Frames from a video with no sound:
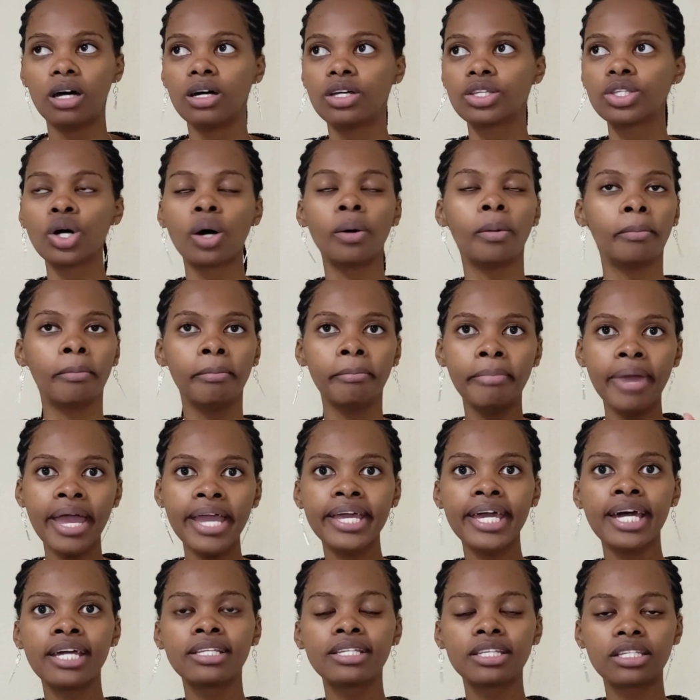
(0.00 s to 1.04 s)
So
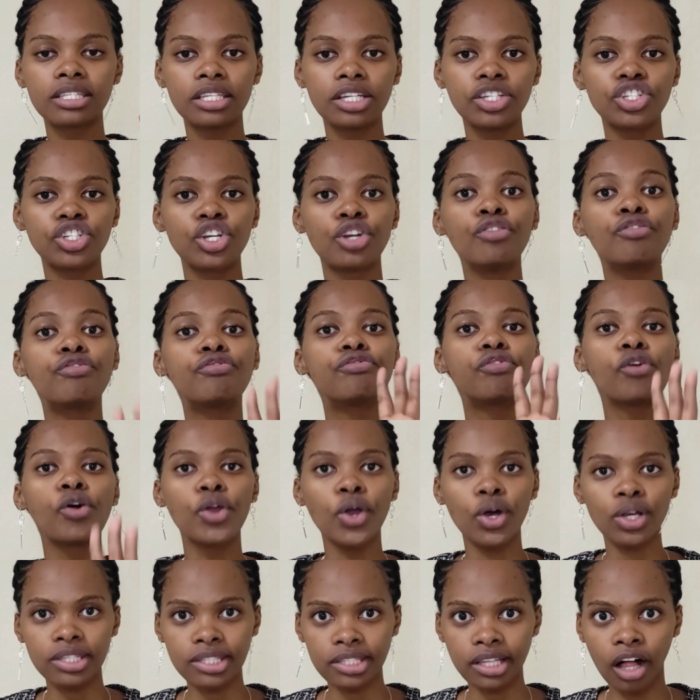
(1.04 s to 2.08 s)
make a decision for
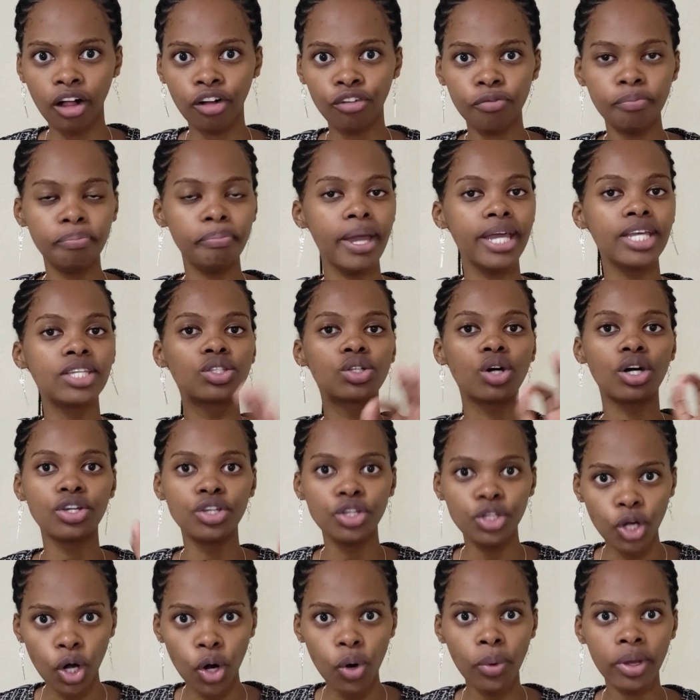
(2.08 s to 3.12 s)
yourself based
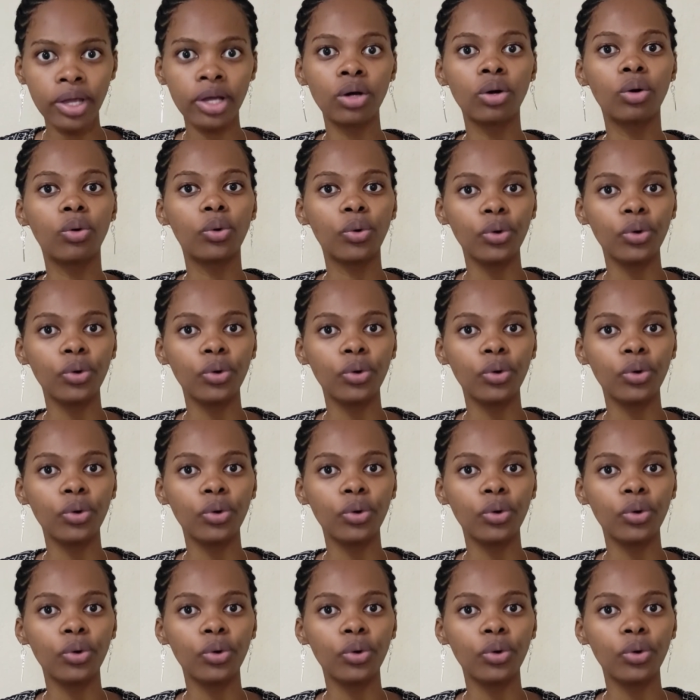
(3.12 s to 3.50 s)
on knowing